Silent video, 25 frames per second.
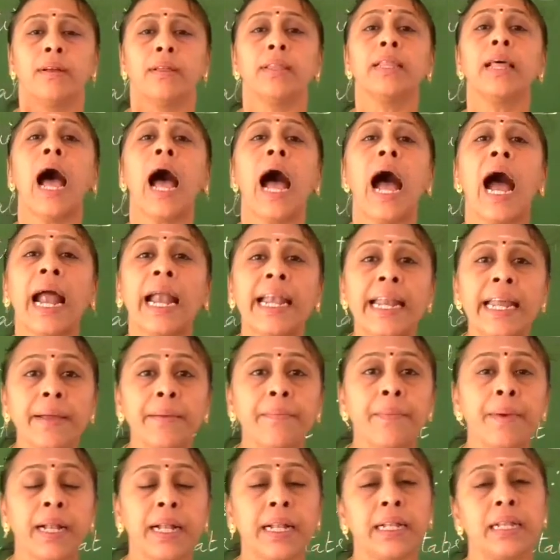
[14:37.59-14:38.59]
The
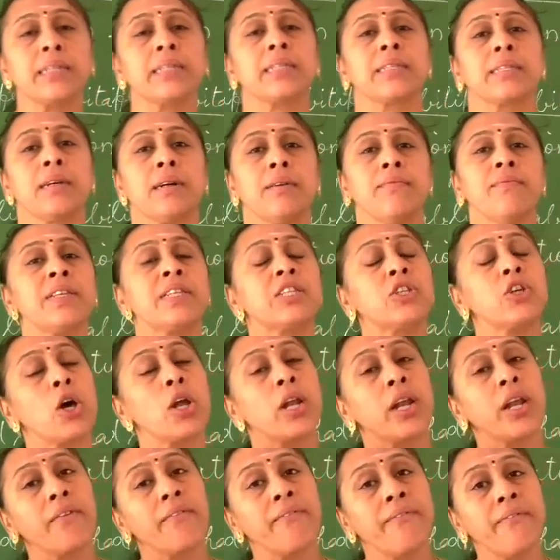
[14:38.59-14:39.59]
animals which are
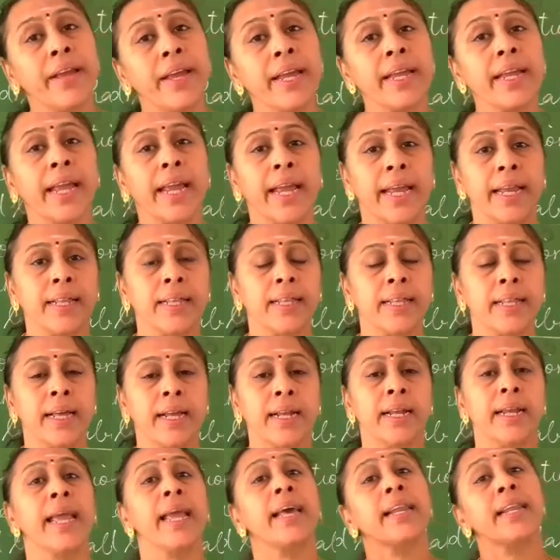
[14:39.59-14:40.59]
living in
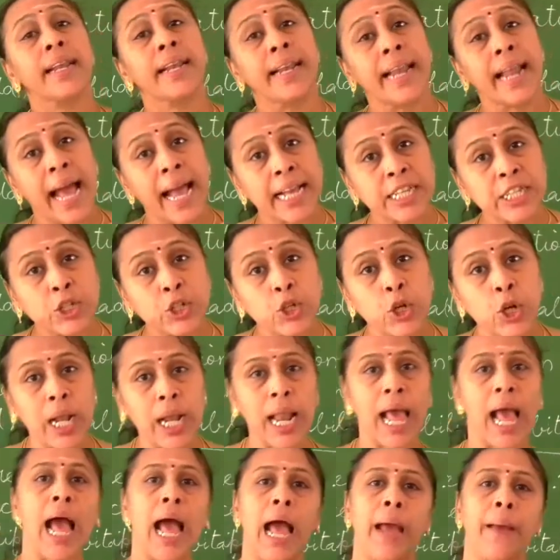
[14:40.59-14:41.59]
their natural
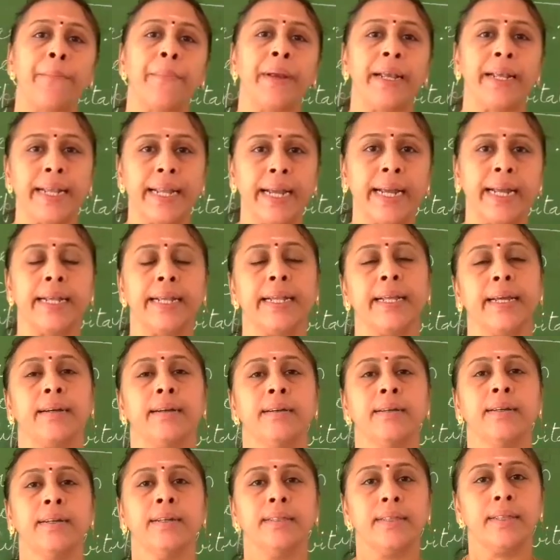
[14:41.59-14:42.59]

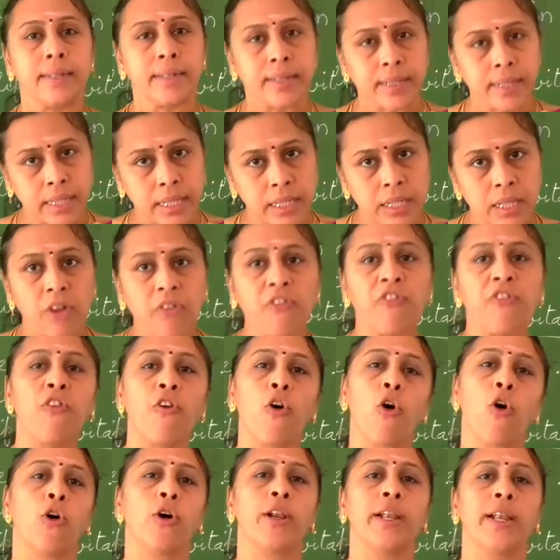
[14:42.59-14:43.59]
habitat, that is in the
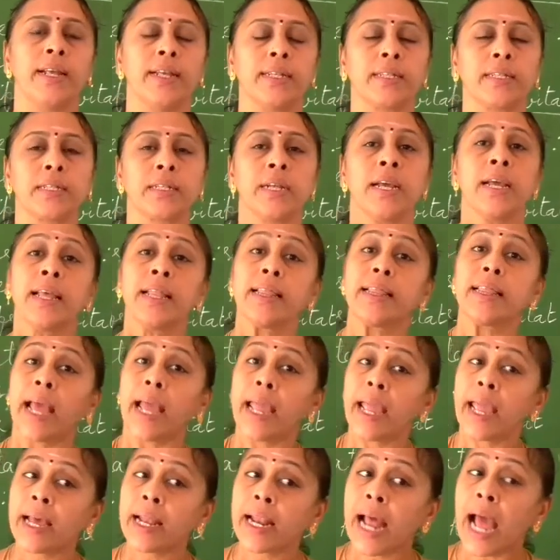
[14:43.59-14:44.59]
forest,
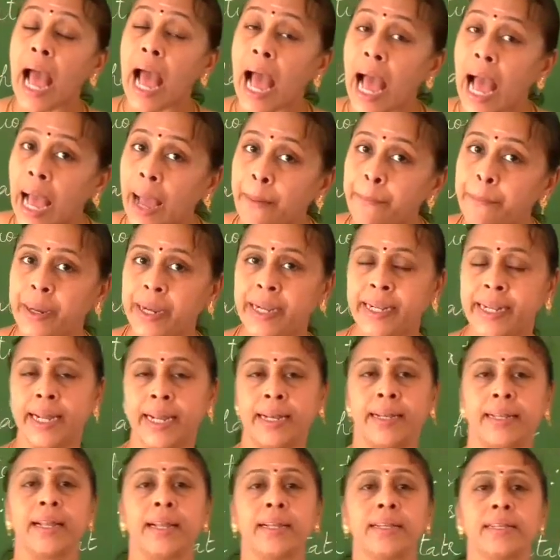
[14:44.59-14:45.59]
their
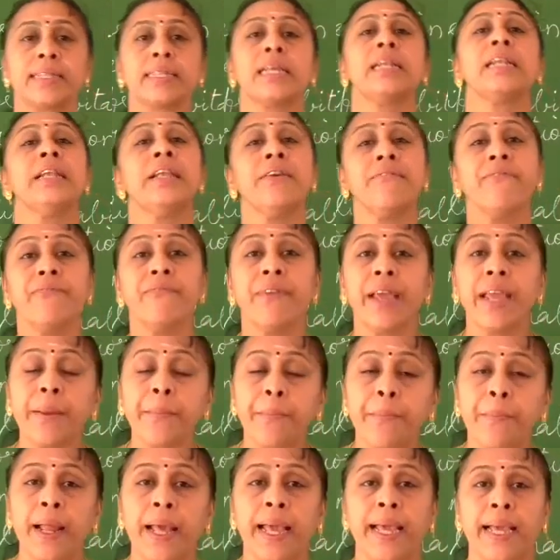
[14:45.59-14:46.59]
habitat, that is the
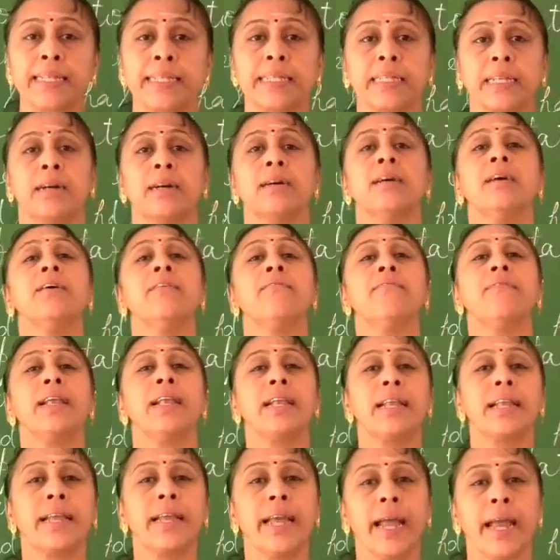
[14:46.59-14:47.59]
living place,
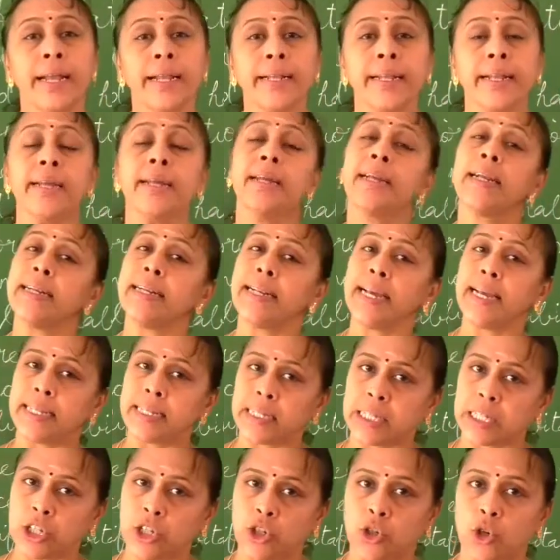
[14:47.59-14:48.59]
will get
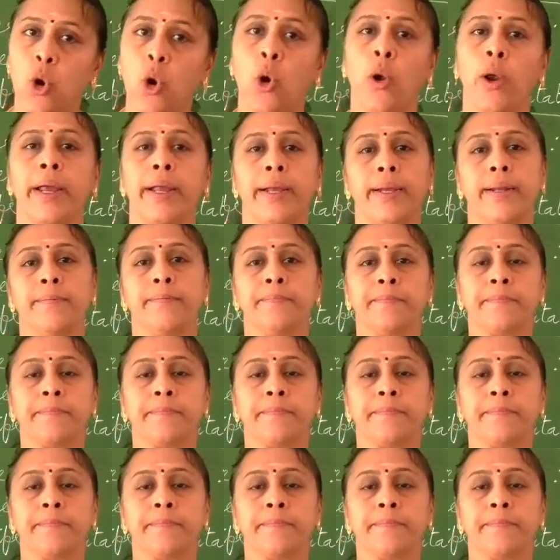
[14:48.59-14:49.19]
destroyed.